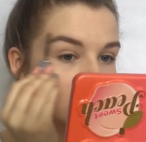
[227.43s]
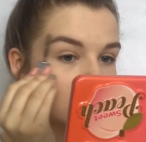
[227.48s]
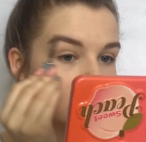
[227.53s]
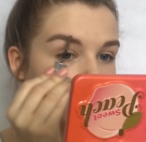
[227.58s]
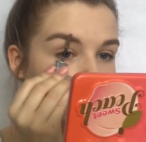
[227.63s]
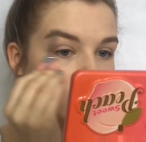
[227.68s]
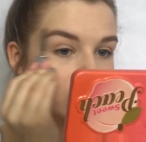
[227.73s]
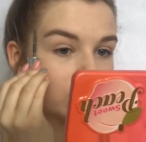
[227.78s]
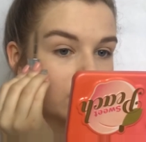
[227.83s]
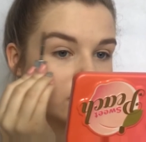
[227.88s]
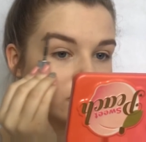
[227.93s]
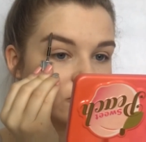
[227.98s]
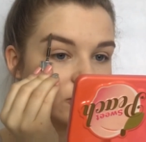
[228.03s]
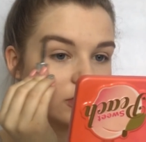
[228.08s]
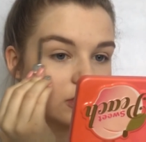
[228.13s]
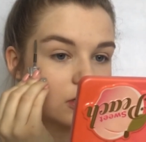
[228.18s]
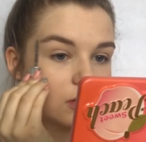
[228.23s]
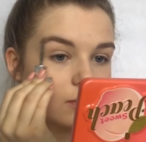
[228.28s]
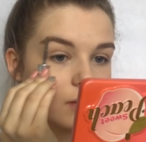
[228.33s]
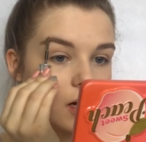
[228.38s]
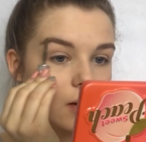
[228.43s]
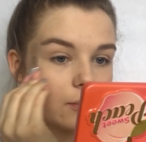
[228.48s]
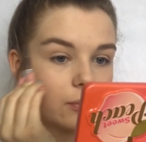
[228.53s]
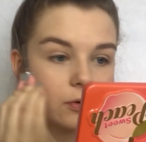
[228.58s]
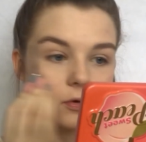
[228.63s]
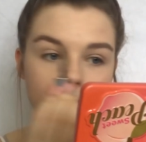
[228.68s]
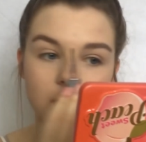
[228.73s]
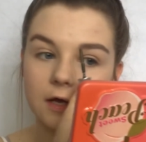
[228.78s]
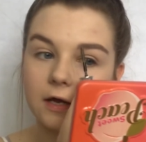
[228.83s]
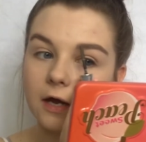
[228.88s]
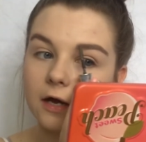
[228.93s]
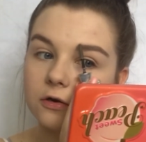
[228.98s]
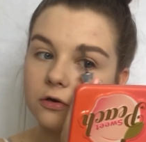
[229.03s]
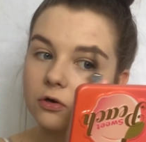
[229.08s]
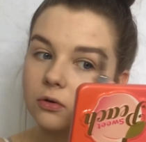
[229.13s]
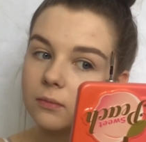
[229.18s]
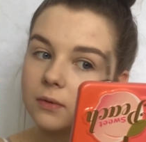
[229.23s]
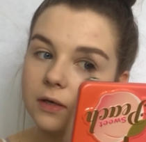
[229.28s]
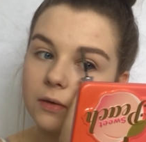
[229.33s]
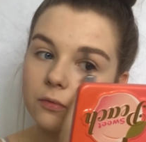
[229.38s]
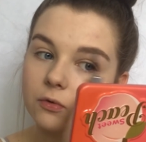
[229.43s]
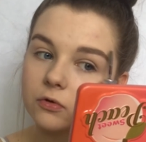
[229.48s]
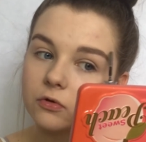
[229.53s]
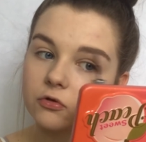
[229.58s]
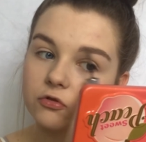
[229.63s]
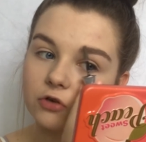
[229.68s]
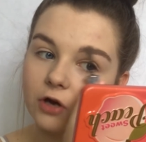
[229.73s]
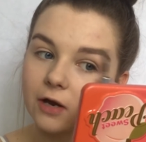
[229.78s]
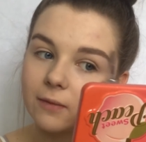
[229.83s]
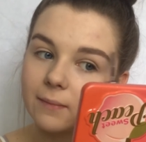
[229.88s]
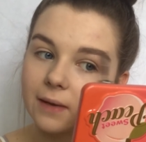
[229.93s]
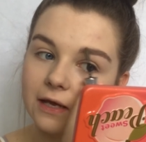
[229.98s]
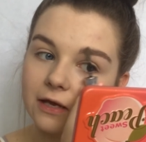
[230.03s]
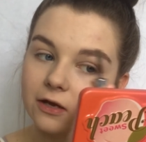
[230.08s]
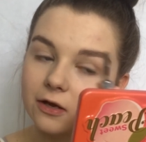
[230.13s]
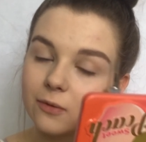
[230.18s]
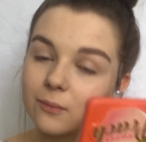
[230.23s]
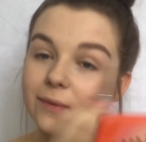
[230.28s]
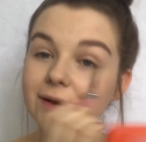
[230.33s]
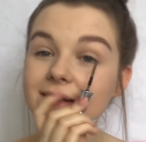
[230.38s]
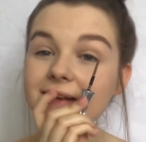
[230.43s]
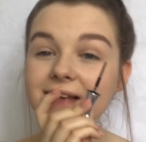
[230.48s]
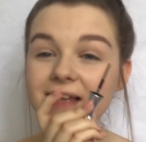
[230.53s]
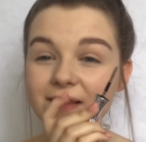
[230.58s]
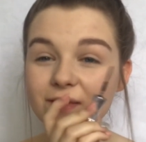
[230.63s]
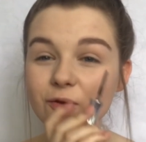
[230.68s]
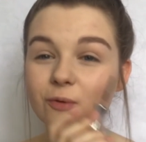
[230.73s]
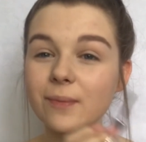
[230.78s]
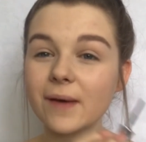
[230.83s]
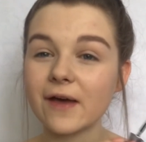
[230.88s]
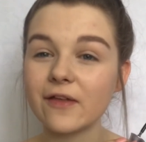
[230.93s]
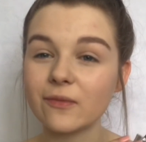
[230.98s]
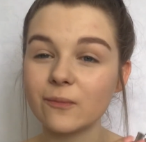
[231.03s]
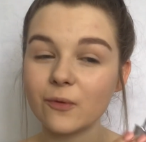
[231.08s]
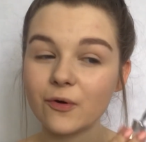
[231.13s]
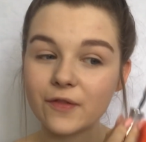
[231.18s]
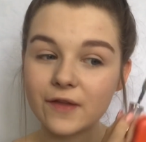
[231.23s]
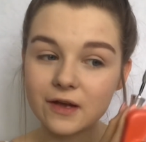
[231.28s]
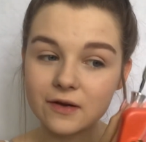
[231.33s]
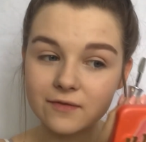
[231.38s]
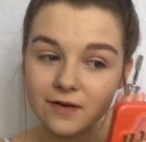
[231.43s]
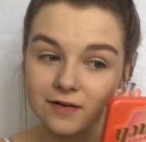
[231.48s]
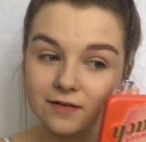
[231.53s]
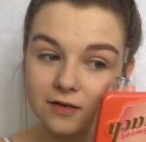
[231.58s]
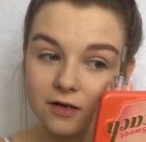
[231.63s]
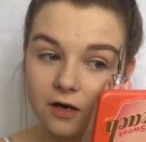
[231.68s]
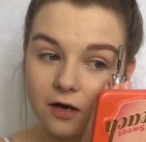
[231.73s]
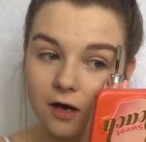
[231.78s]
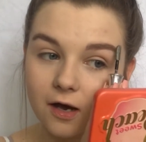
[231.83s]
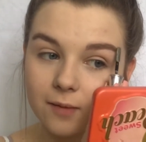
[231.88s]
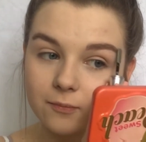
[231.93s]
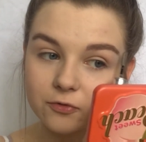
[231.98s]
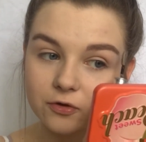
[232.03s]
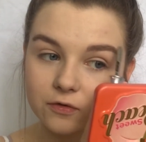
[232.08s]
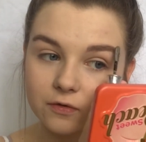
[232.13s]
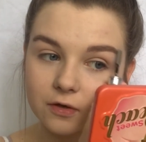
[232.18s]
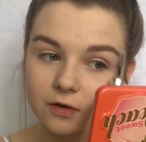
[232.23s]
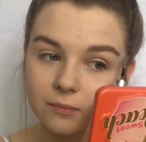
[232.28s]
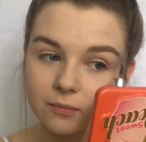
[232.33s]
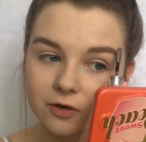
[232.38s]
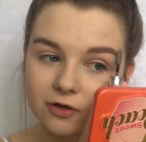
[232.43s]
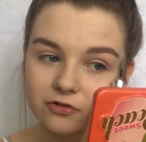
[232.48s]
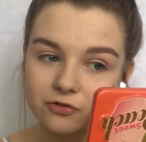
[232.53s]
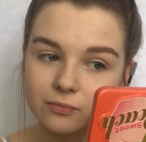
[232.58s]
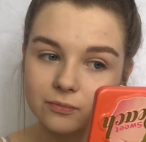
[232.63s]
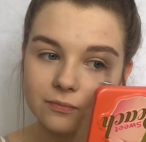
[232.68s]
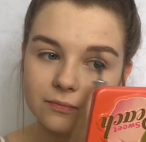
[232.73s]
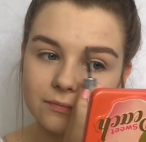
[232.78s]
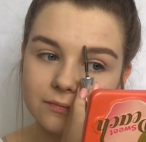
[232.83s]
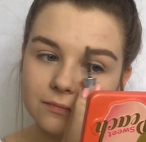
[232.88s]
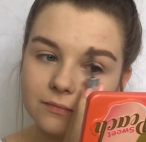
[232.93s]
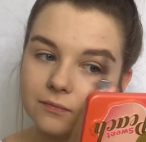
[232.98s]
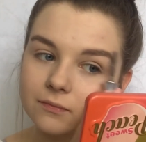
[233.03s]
Instead of brushing them upwards like I normally would to try and make them a little better than what they already are, I'm just going to brush them.